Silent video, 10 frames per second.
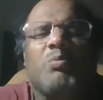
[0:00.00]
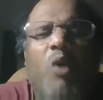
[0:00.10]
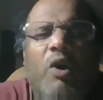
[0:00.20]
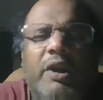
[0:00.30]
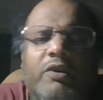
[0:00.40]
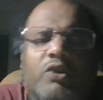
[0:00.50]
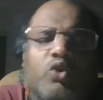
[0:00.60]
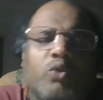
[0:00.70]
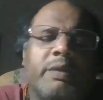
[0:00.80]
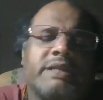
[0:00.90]
Bollywood
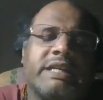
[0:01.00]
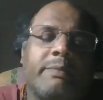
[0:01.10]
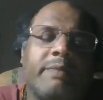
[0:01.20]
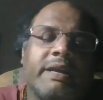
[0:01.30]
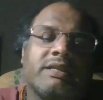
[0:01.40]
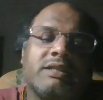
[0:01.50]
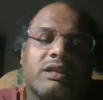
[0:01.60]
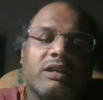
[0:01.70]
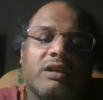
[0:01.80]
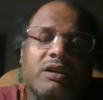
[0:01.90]
group basically plays
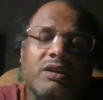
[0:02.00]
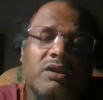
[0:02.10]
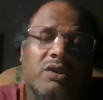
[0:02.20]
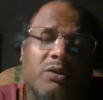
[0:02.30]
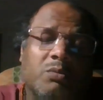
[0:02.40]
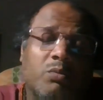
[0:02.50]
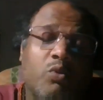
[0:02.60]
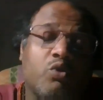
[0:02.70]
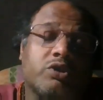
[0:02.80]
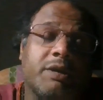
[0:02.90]

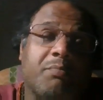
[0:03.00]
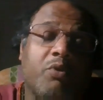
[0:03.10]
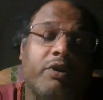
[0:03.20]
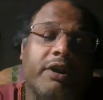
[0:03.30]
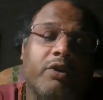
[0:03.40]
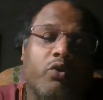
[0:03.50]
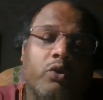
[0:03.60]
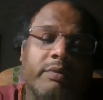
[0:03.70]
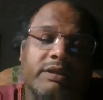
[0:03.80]
most important role